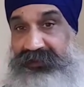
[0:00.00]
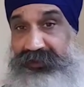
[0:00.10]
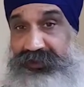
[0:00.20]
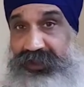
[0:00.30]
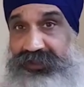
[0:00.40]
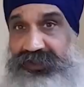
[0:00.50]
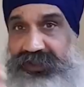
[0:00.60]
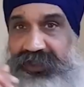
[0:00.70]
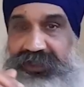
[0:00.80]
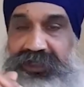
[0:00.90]
The judge
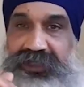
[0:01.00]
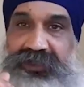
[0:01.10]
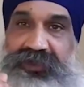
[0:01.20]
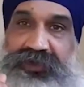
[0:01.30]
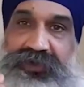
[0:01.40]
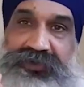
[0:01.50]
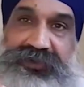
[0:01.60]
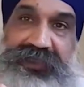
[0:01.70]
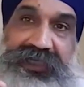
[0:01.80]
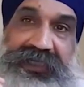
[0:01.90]
in the court
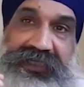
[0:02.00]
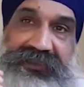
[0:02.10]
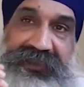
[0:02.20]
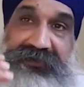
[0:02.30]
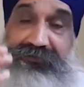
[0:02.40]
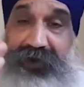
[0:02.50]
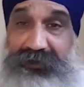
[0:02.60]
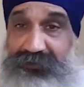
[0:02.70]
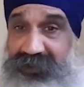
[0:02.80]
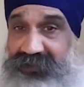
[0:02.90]
said
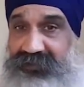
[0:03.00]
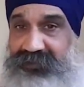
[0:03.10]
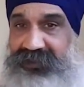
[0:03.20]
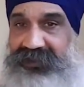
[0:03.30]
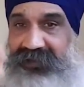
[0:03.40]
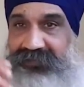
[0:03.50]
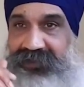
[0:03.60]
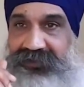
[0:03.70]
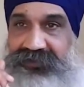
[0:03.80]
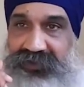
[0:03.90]
one victim
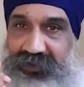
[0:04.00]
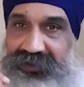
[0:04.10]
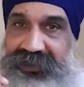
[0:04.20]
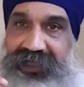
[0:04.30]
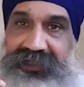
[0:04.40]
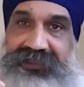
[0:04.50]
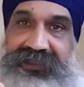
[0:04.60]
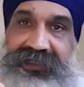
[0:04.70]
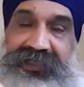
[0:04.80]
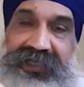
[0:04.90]
attempted suicide
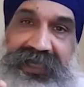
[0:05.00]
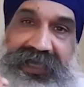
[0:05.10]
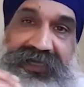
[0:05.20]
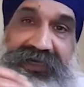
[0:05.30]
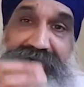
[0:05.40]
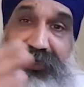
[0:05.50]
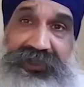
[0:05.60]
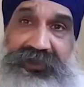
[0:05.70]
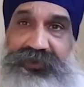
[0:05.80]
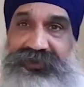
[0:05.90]
and
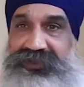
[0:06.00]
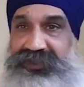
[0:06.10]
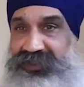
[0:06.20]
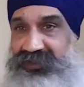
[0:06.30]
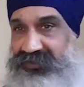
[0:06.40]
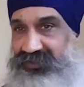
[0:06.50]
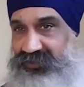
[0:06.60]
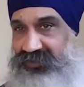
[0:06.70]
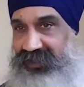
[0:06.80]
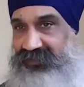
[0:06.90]
another was seen
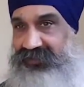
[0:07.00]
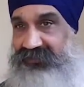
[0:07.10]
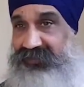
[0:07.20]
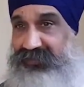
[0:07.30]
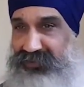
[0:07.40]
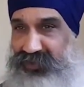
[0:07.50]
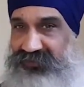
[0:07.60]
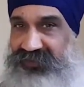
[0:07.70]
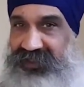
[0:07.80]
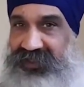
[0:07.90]
thrown out of a
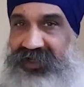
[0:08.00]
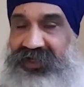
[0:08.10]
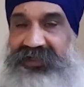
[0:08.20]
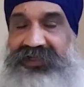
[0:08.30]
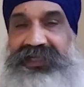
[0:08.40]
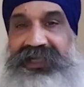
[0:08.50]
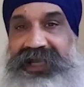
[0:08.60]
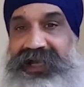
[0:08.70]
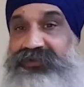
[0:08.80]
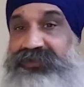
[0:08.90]
moving car
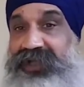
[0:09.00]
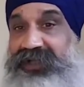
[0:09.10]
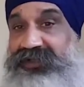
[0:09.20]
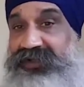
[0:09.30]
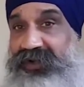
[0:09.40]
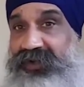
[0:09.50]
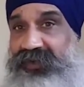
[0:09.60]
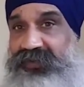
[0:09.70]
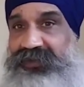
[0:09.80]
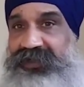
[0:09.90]
outside her
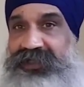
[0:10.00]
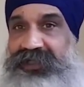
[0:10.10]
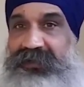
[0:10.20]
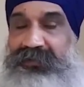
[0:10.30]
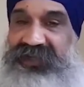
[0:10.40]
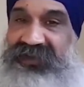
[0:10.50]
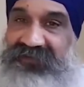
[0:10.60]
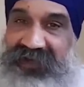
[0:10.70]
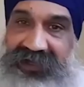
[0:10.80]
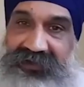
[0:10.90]
home, being
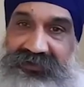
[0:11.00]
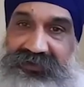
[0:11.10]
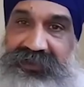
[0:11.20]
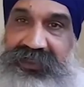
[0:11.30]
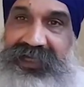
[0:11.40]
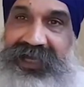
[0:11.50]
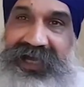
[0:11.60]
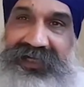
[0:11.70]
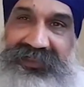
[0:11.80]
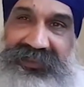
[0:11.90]
found
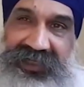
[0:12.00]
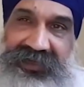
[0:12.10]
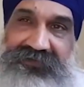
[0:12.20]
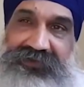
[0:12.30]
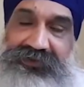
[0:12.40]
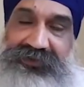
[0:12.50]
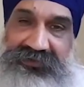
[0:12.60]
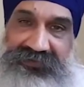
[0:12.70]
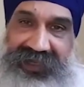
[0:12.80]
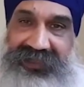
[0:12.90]
under the influence
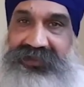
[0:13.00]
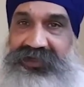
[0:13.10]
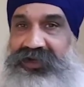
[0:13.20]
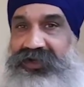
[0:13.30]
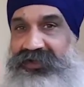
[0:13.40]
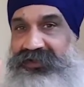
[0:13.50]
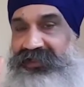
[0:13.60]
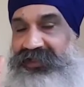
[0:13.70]
of alcohol